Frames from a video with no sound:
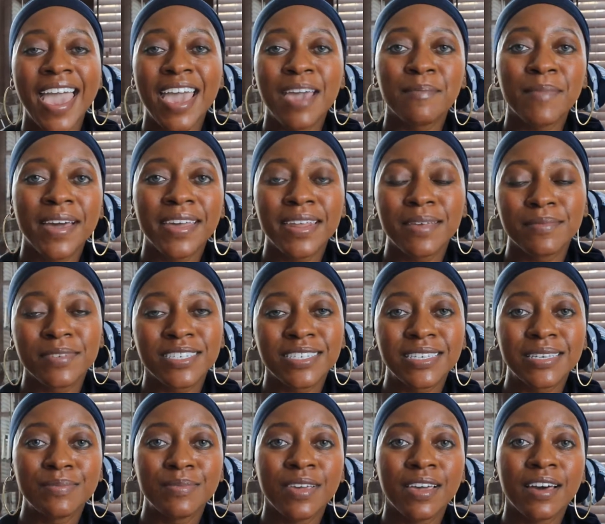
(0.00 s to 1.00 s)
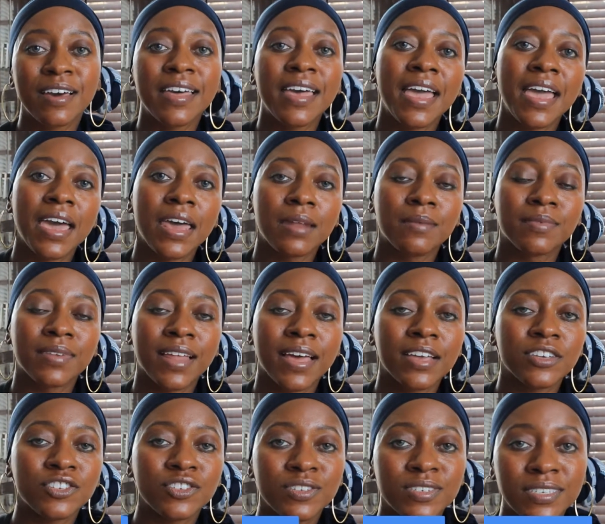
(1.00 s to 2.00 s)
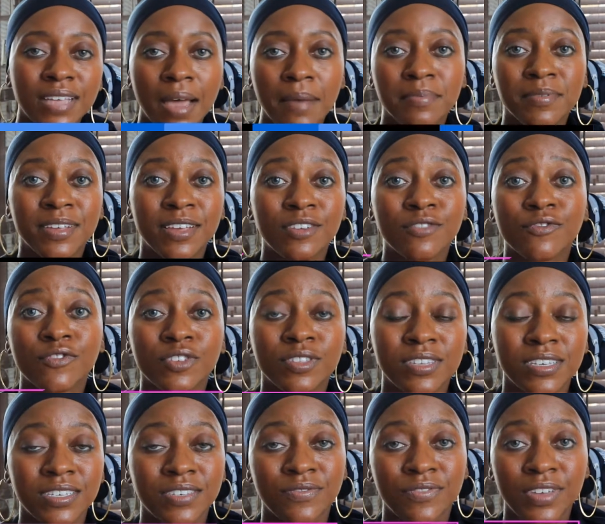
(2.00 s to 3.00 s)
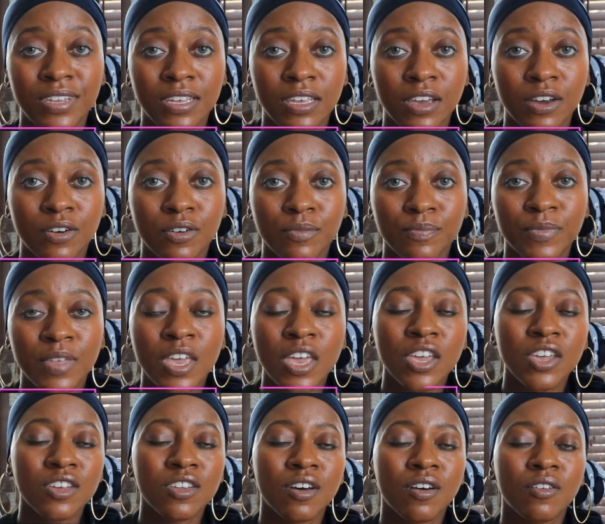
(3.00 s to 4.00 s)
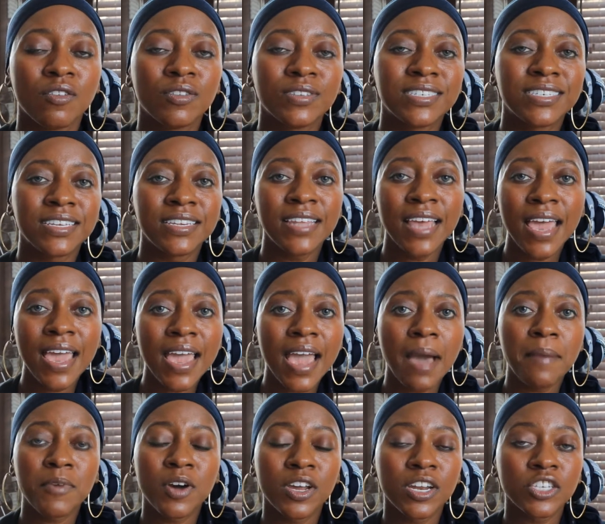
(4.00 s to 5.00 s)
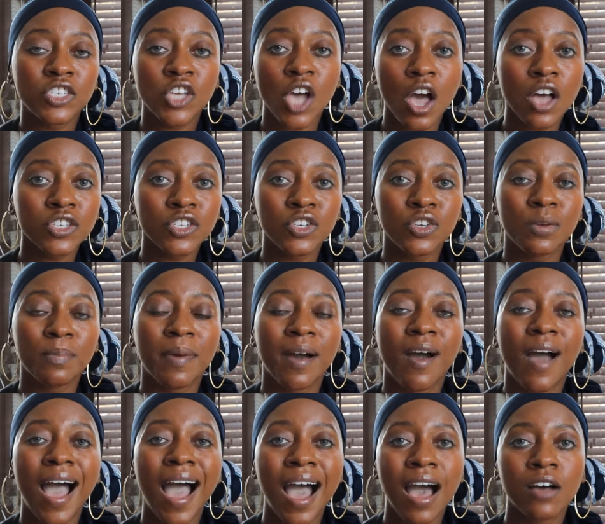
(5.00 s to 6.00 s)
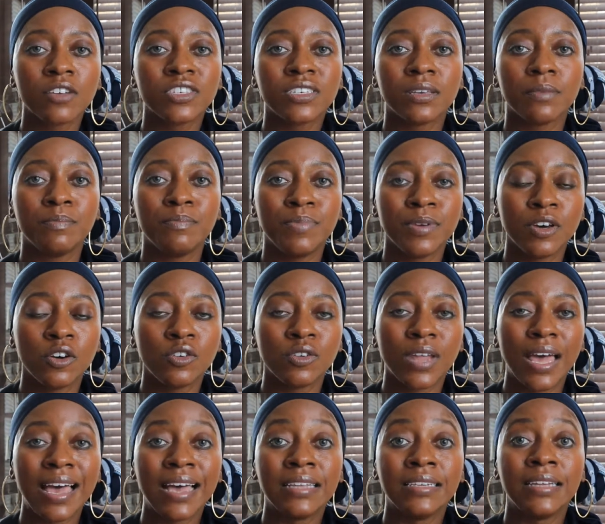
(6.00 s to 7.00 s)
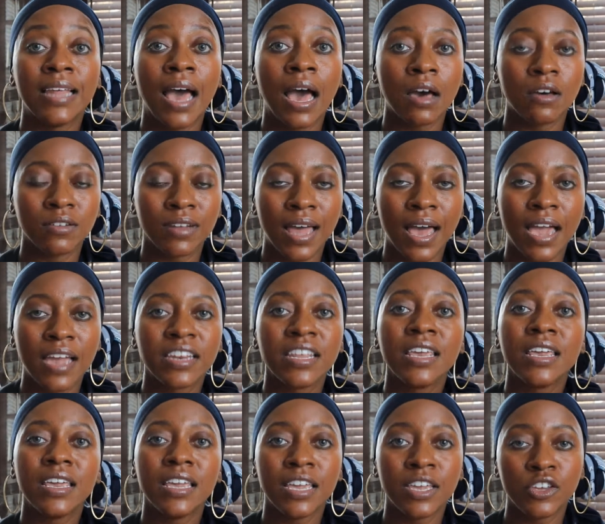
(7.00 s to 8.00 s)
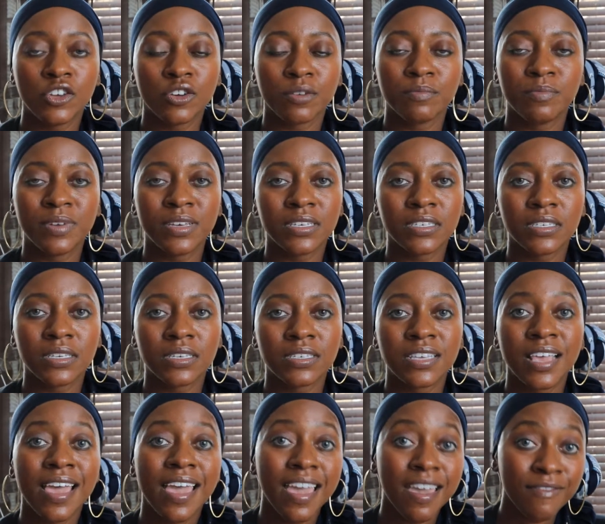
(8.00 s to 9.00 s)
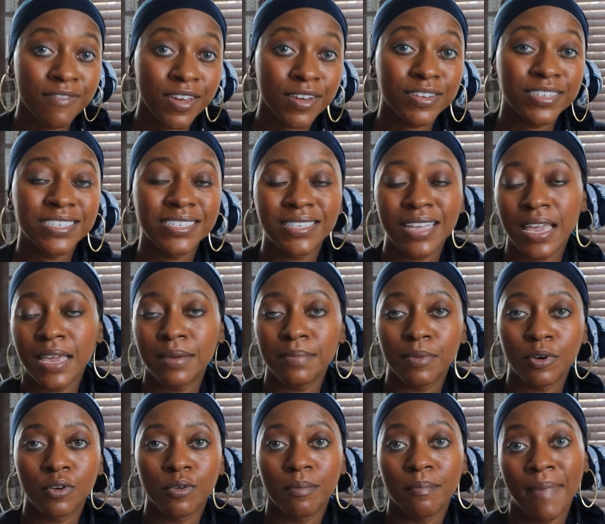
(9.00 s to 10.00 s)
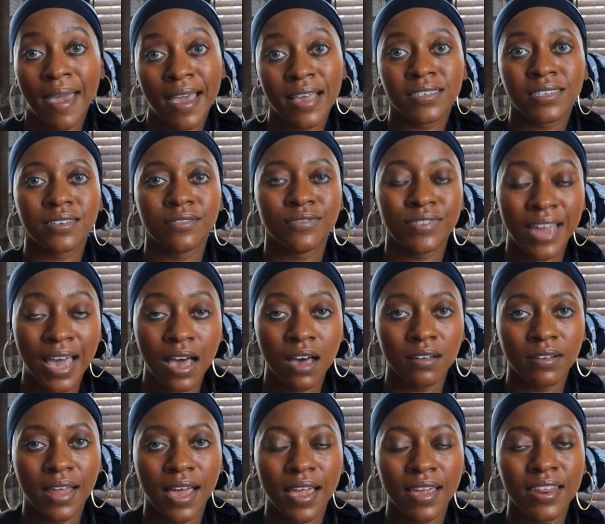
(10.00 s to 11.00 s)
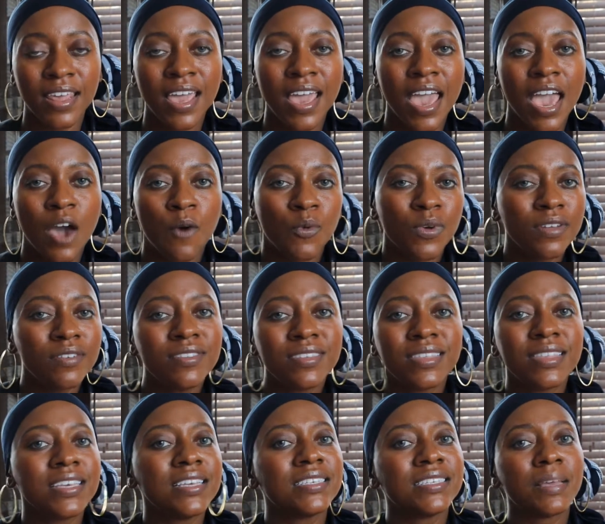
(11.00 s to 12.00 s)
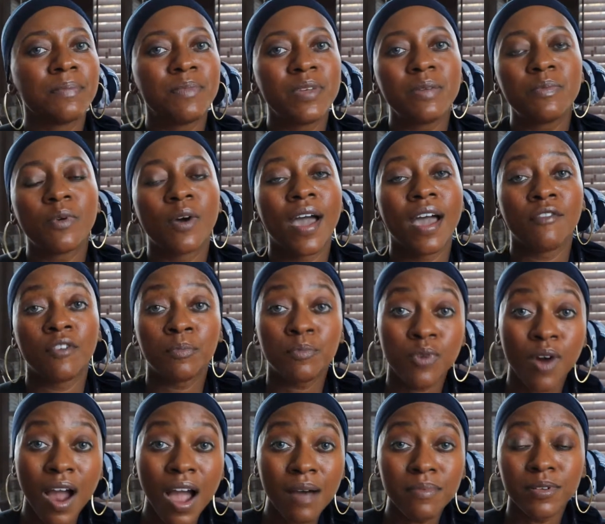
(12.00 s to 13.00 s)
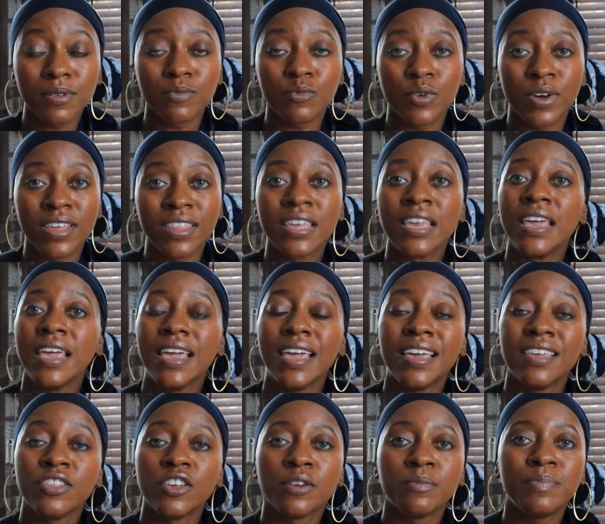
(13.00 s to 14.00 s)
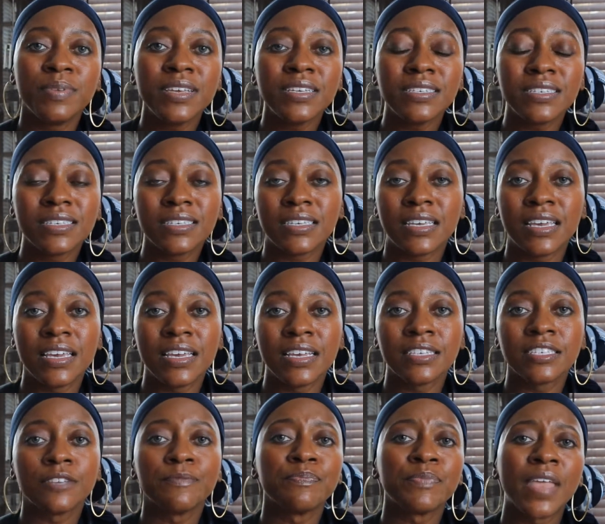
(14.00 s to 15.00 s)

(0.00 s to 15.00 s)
My name is Tamia, and I'm glad you stopped in for this video. Today I'm going to talk to you about how to build a downline in your business, a very stable, massive downline. And one of the things that people have a problem with in their business is